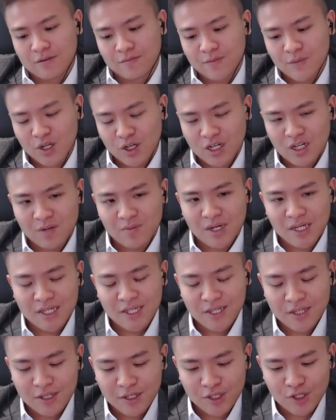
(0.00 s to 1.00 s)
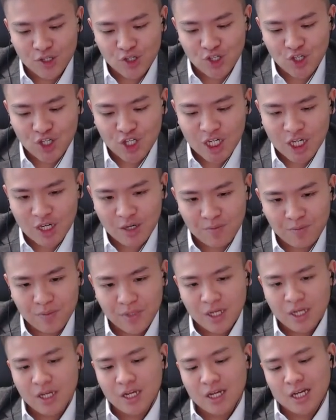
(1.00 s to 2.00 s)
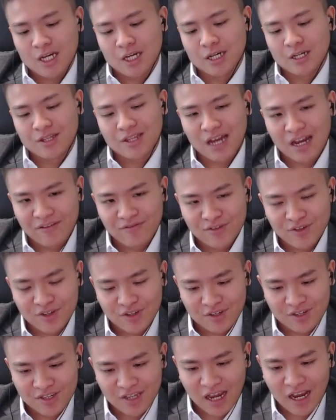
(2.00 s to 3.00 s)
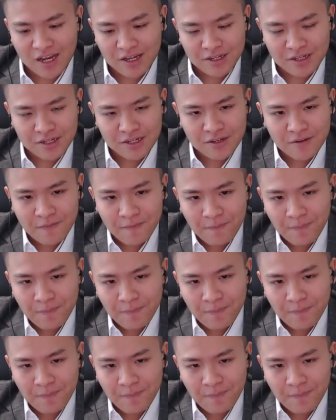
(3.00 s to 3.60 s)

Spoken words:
talking about citizenship, diverse society,